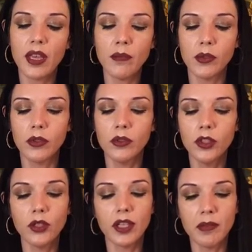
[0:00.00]
able
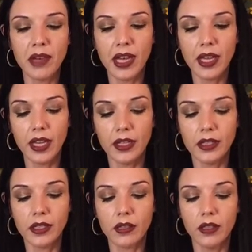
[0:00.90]
to get my
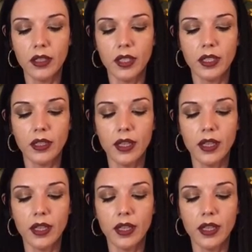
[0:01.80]
hands on